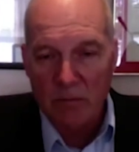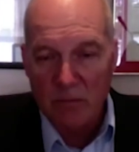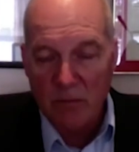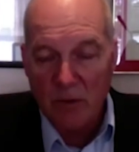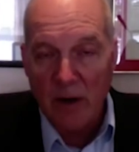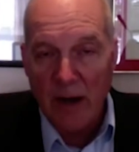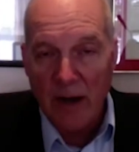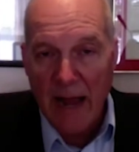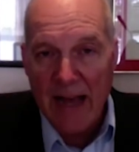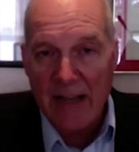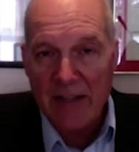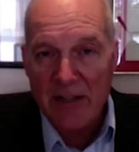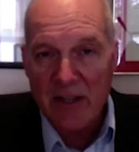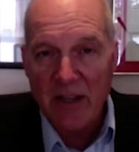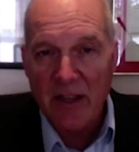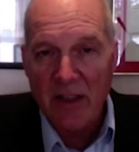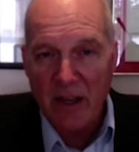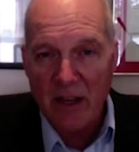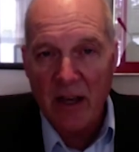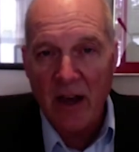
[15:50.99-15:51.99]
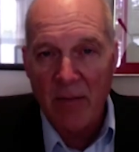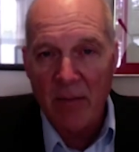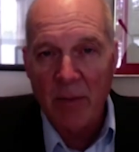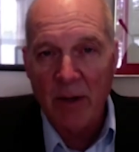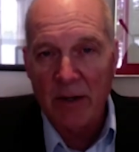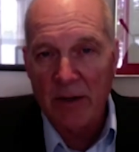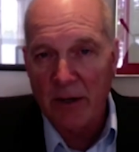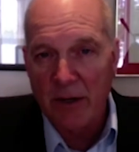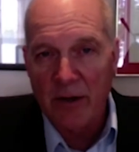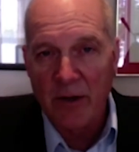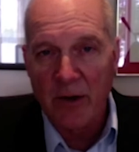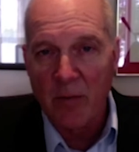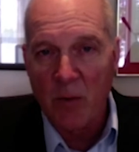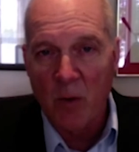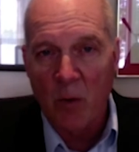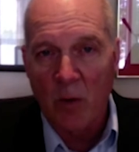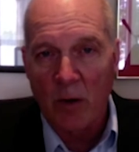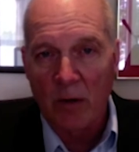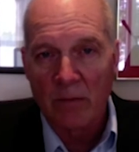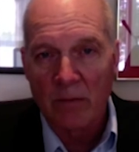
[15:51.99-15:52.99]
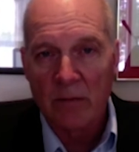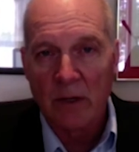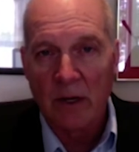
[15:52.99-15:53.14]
asking the government to do more.